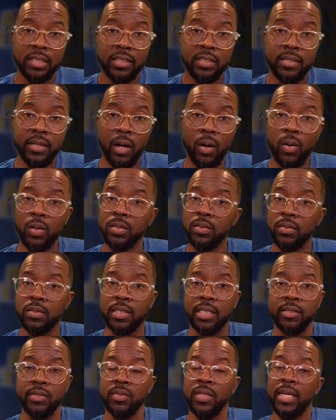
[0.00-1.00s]
Don't
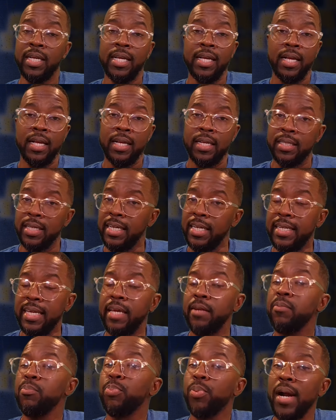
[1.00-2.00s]
because he
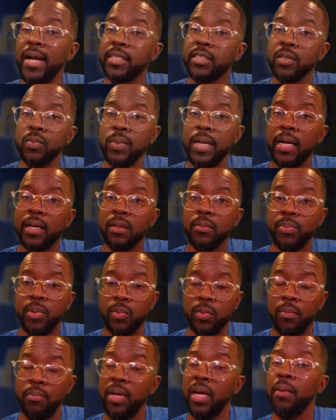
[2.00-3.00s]
didn't break the record, but
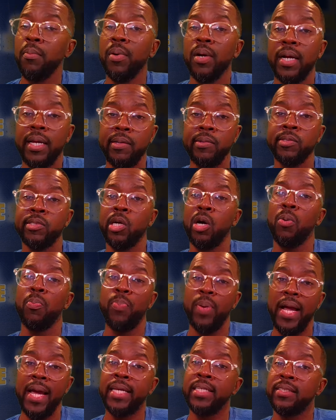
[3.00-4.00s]
remember he was on
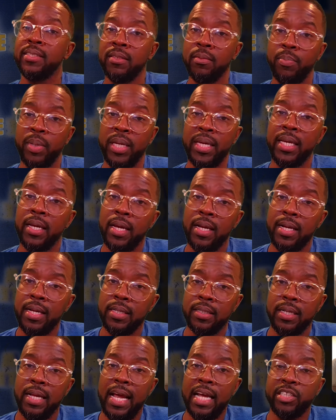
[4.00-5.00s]
pace to be
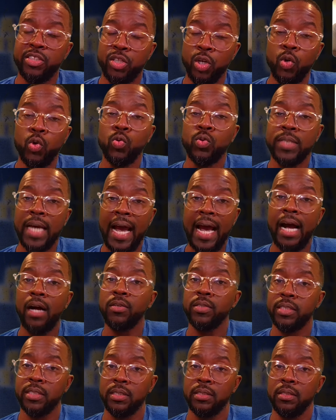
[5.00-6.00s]
at
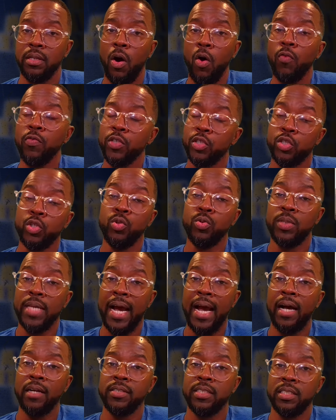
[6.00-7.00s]
2,000 over
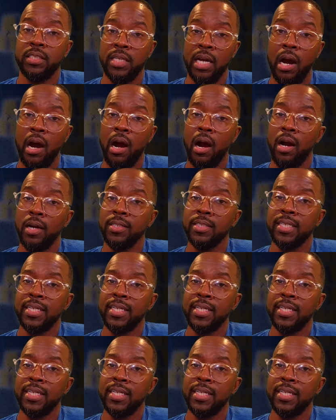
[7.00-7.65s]
2,000 yards.